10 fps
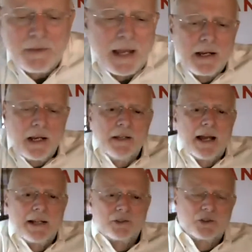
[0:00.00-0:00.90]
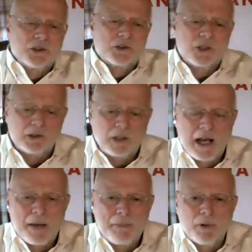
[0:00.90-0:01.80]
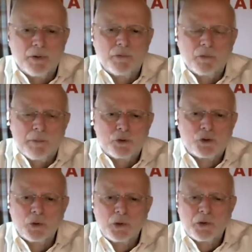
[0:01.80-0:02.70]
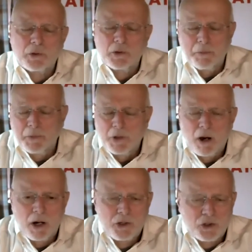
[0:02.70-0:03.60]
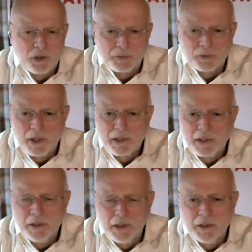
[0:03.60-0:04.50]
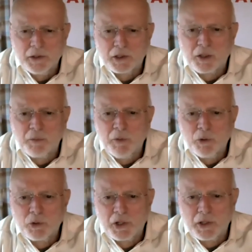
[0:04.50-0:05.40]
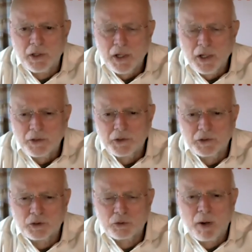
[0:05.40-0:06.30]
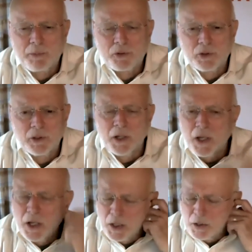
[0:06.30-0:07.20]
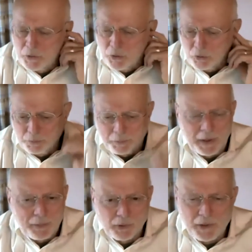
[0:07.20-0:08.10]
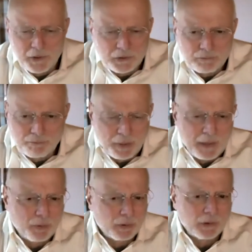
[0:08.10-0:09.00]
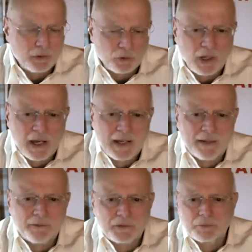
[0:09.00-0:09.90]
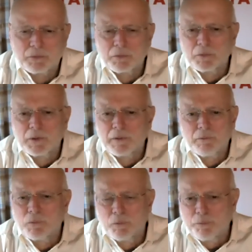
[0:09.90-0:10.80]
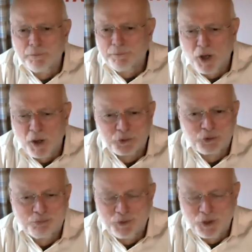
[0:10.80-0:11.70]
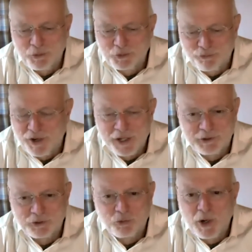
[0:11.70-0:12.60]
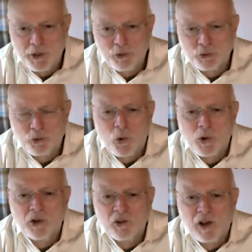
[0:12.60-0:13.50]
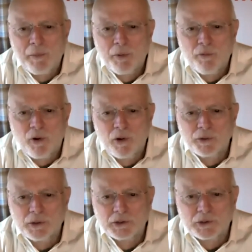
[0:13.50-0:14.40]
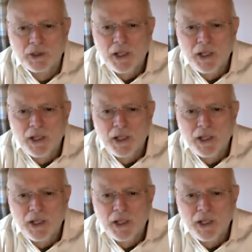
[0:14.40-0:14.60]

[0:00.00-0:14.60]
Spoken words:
that's just on top of, well, I'm sure the hardships, right? In the community, the disruption to people in their lives comes finds its way to your door on top of all this.